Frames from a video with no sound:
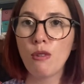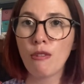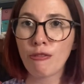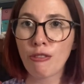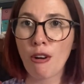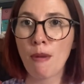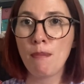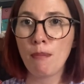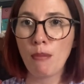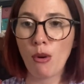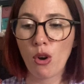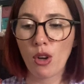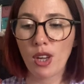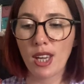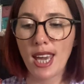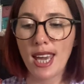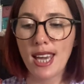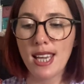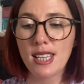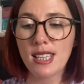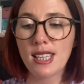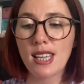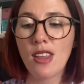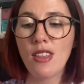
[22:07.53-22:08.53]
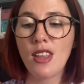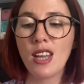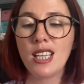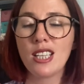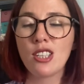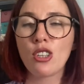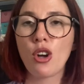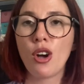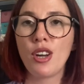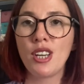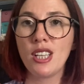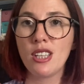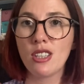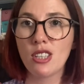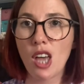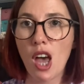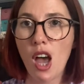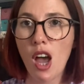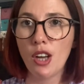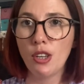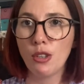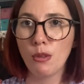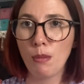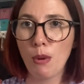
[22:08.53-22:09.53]
front pockets, and then it's got an
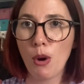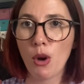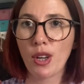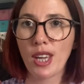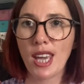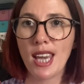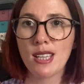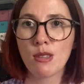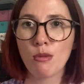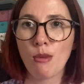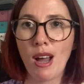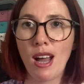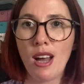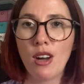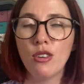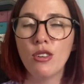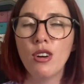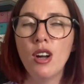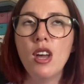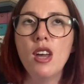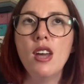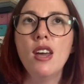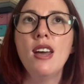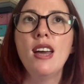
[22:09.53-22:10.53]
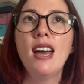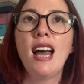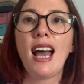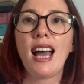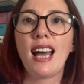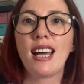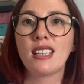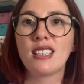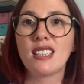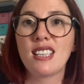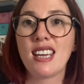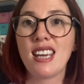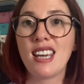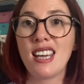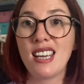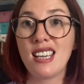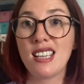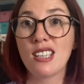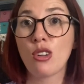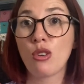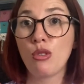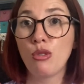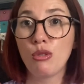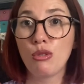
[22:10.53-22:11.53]
internal pocket as well, and it
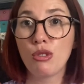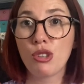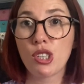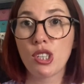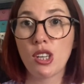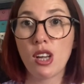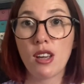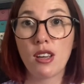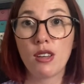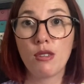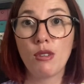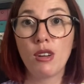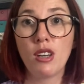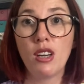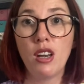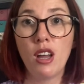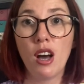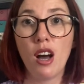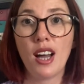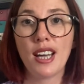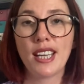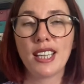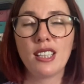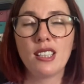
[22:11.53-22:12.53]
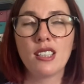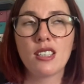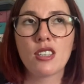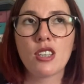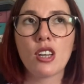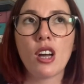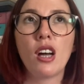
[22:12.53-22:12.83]
is also lined.